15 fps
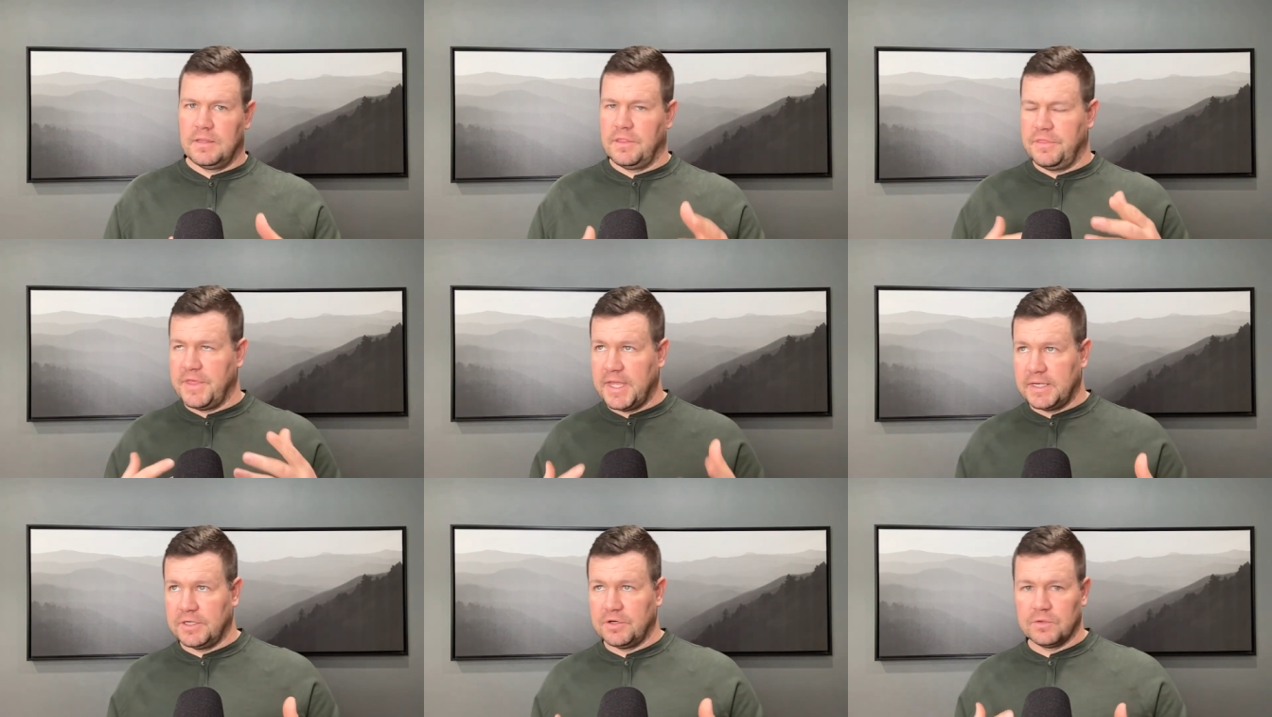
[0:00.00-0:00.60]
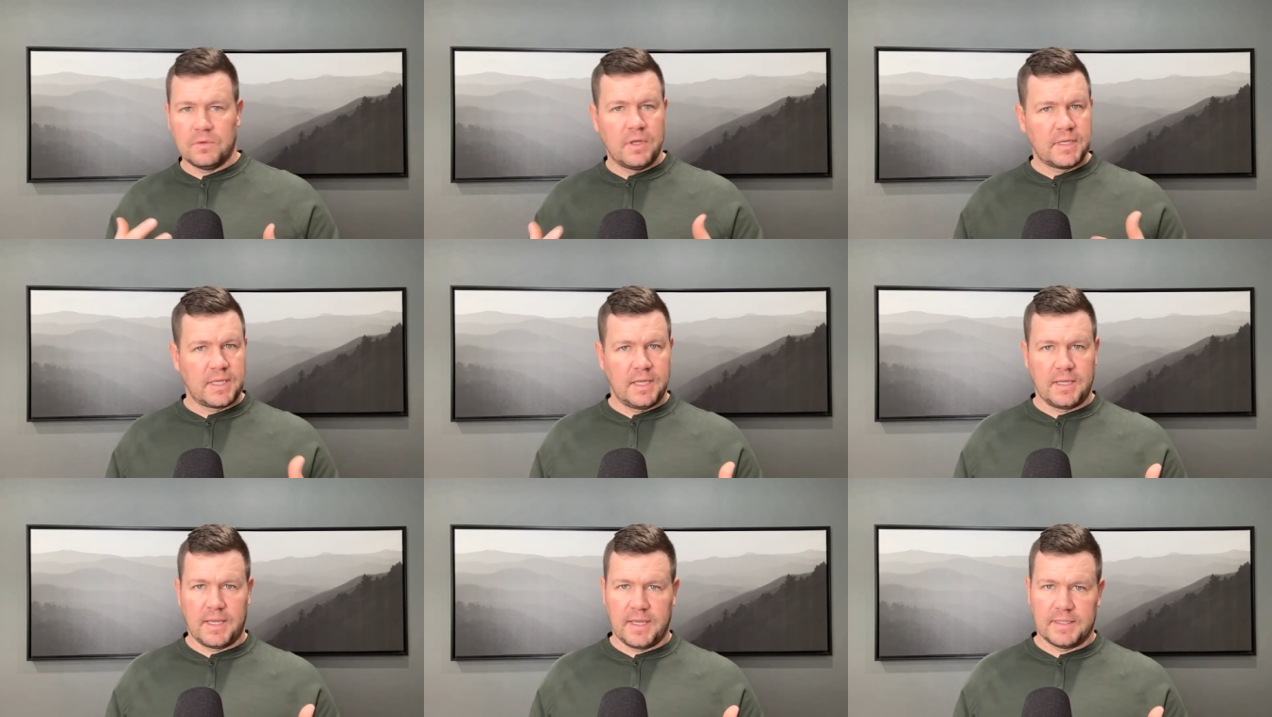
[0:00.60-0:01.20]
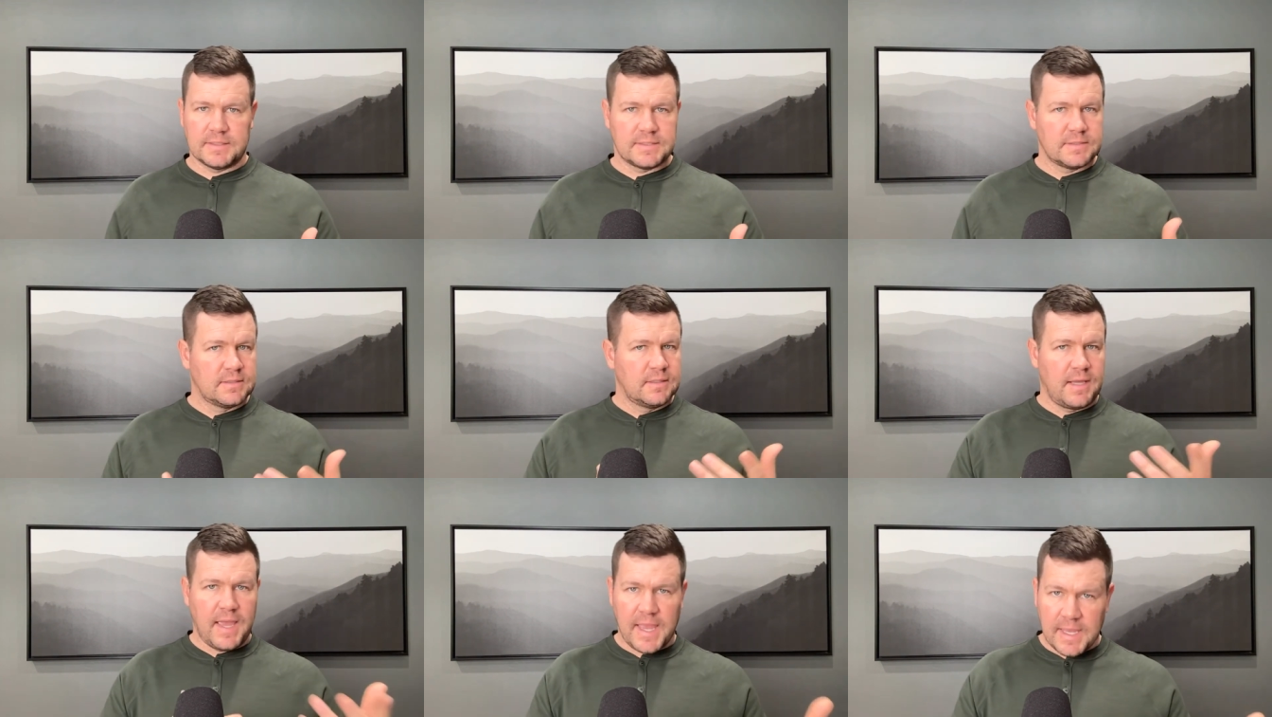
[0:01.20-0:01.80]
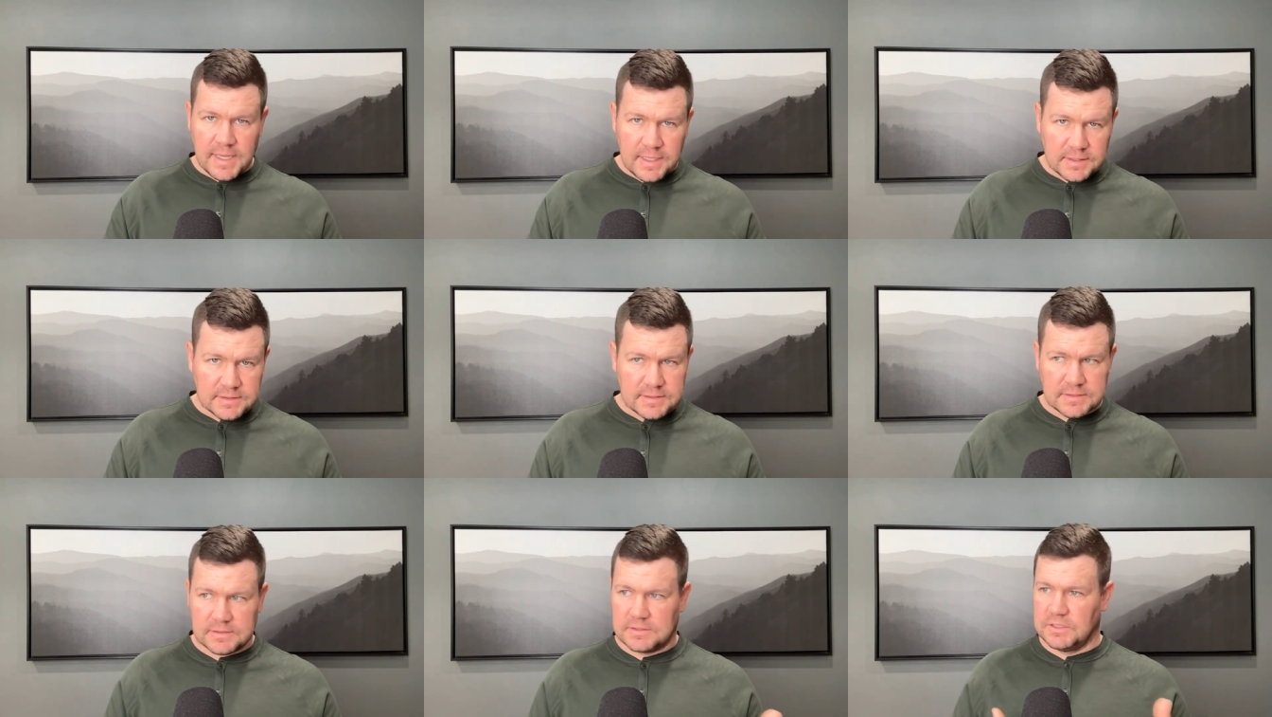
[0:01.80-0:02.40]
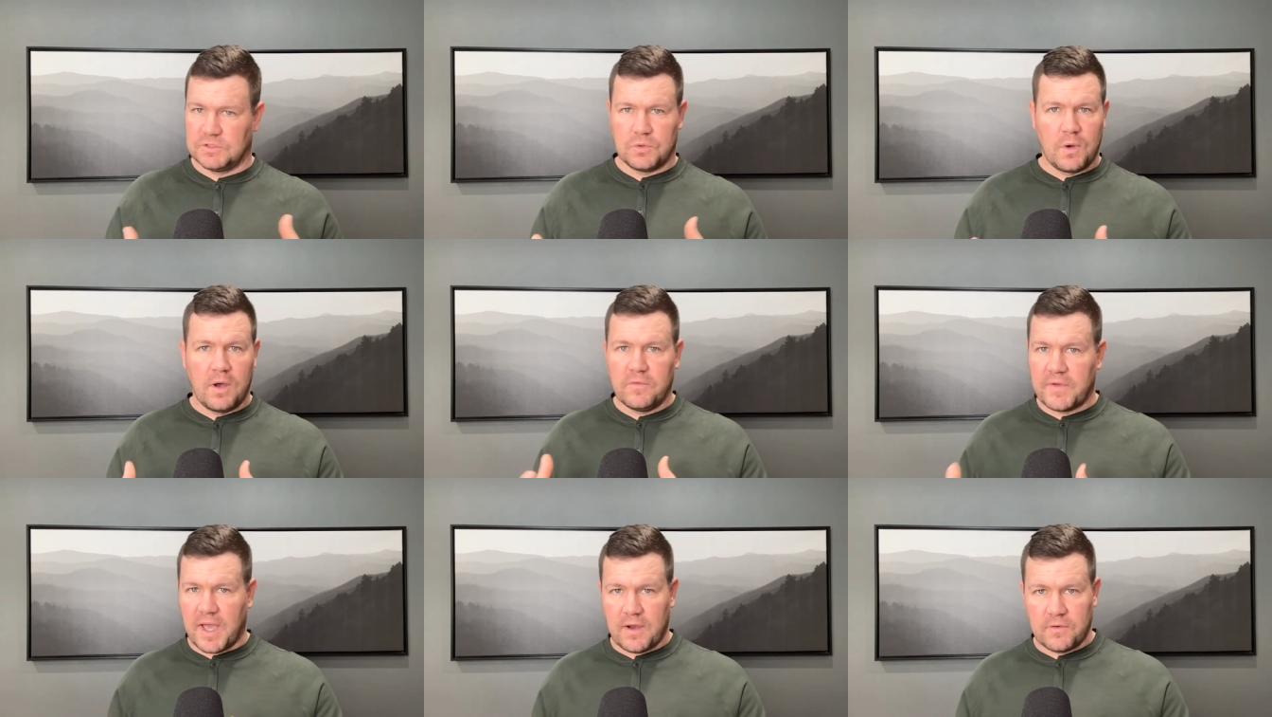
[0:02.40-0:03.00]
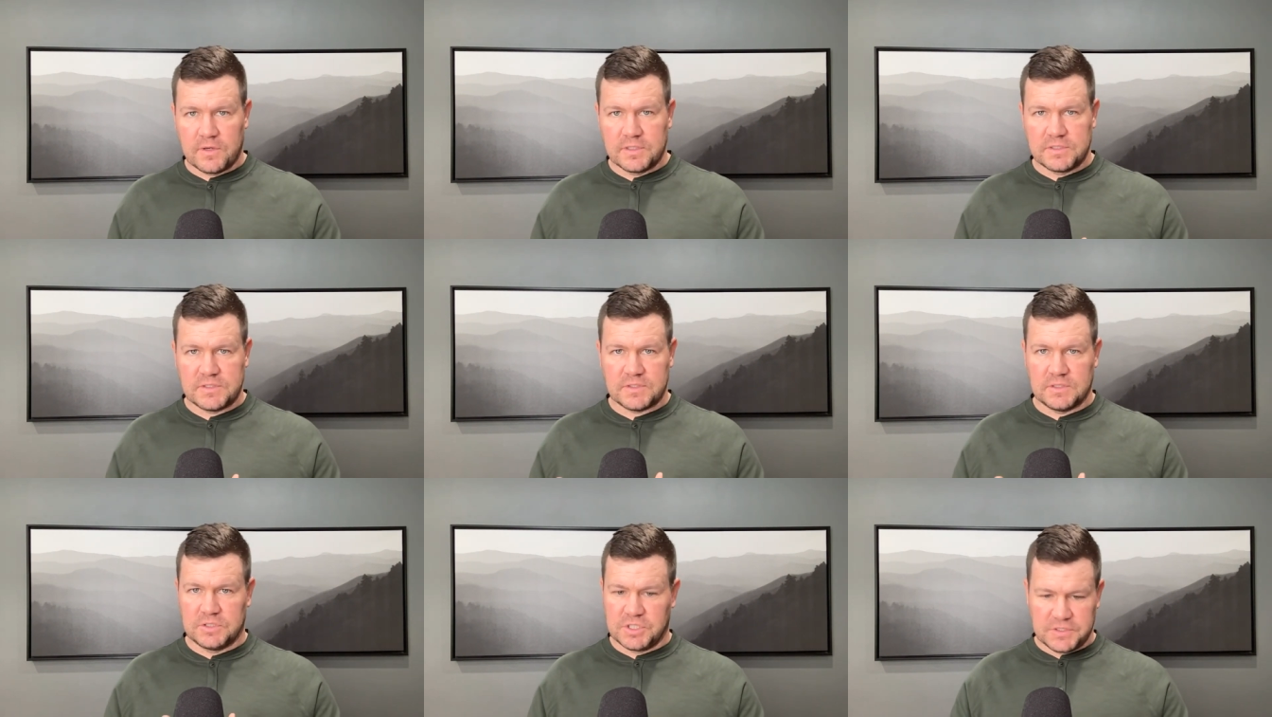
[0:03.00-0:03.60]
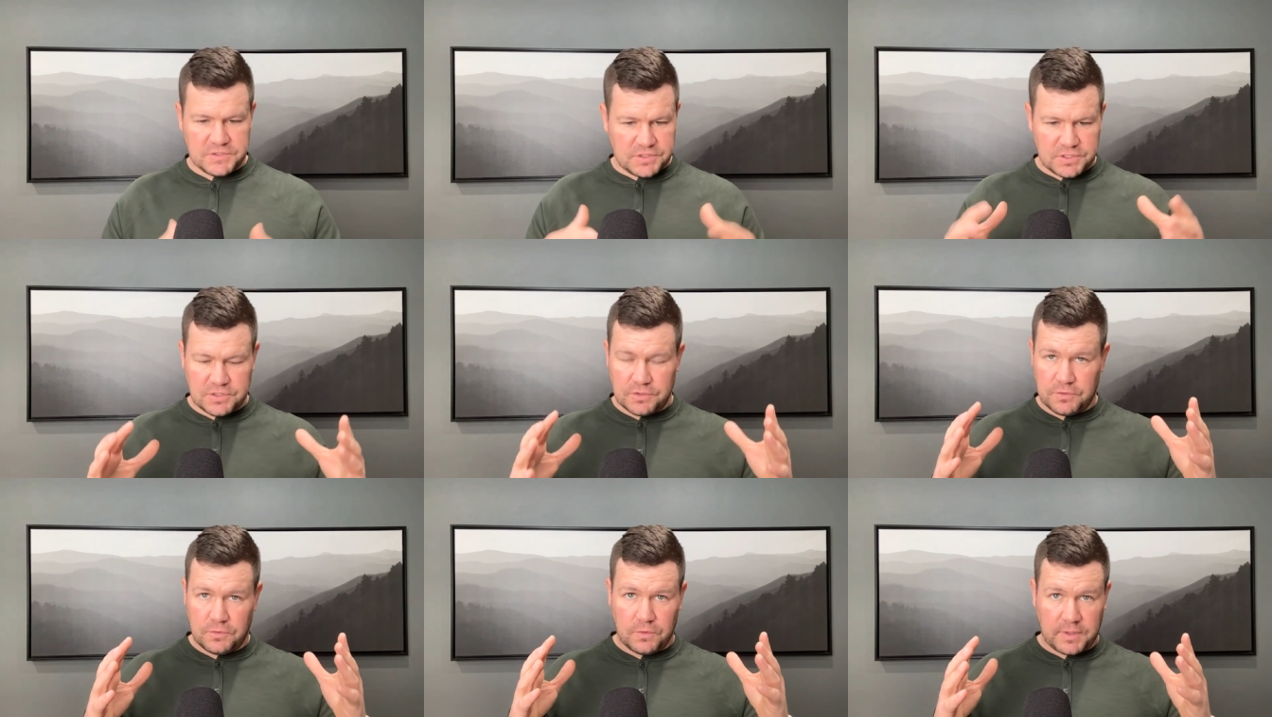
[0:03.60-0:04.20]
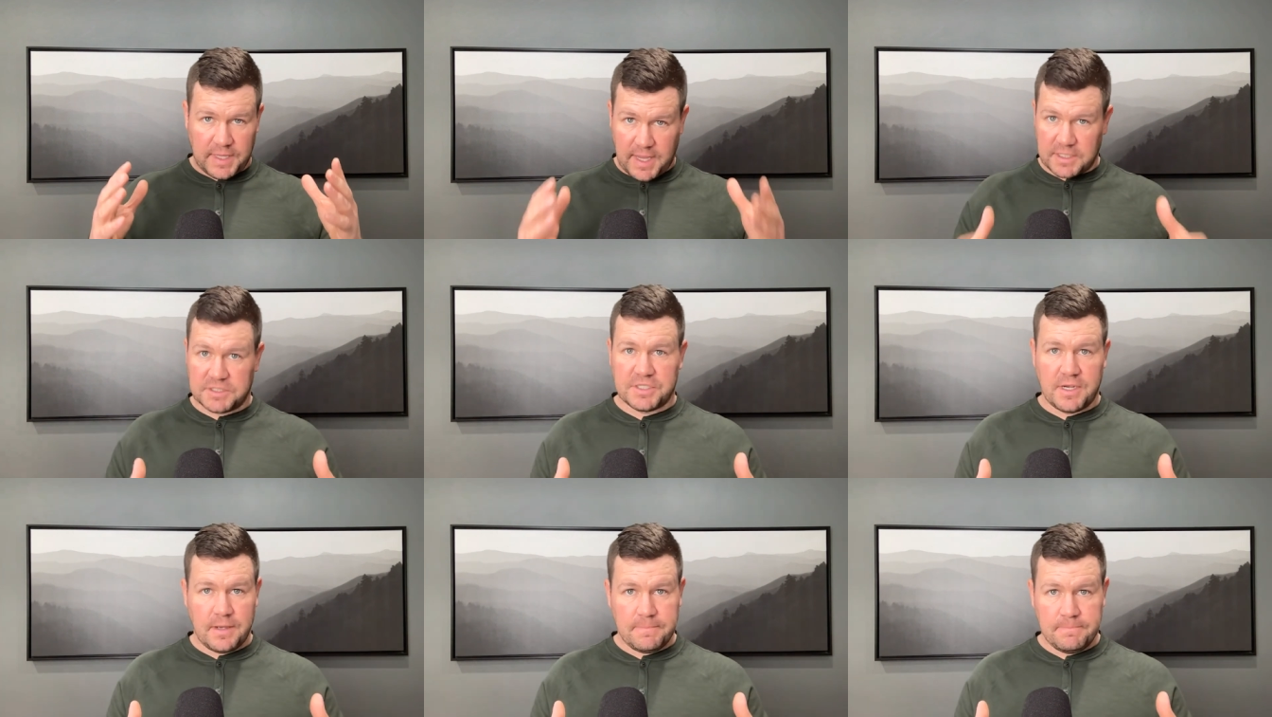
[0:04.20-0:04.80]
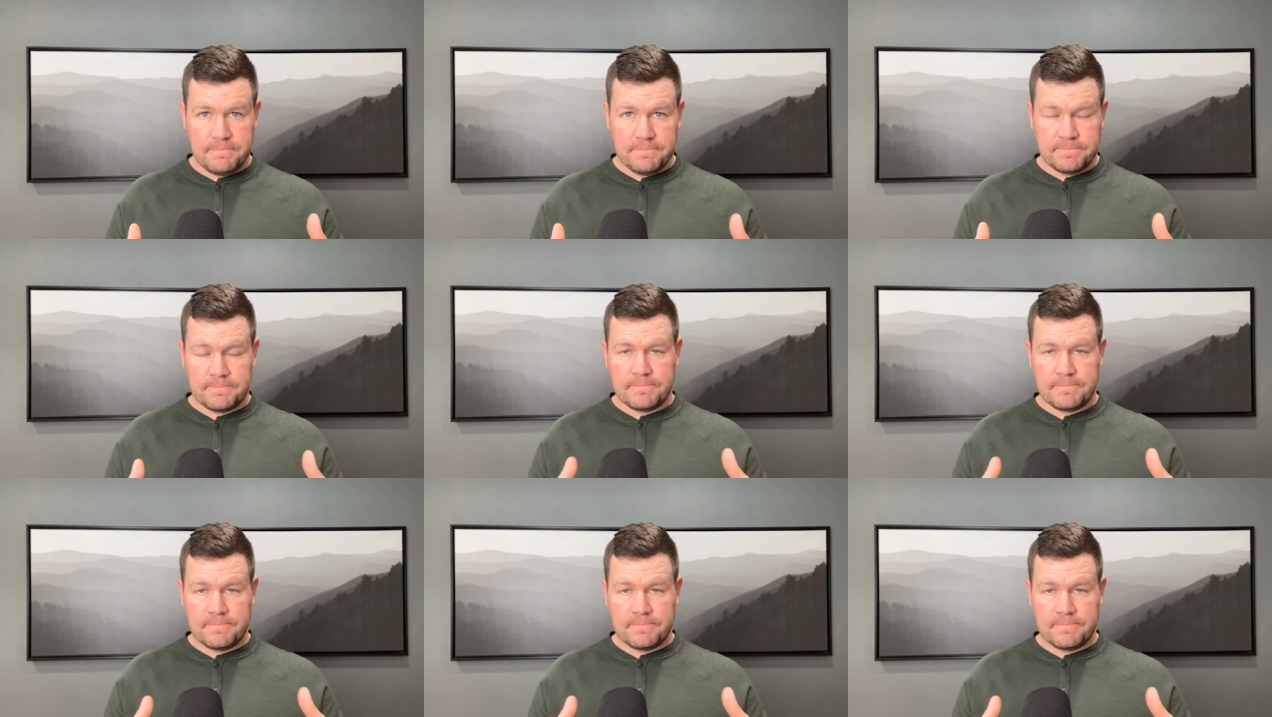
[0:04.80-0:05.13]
then you're looking at eight to 12 hours just to catch up.